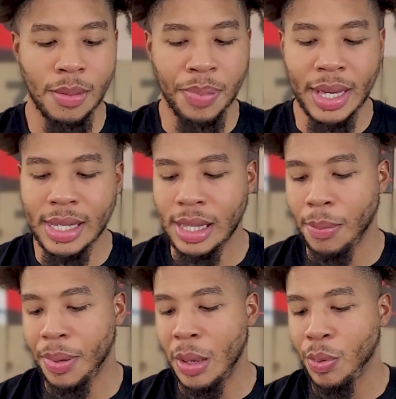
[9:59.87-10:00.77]
piece
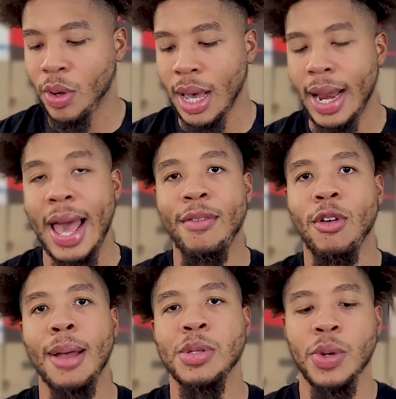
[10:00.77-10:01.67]
that people kind of have
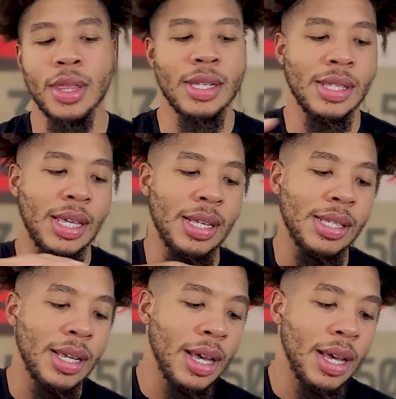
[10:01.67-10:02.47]
gripes with, is this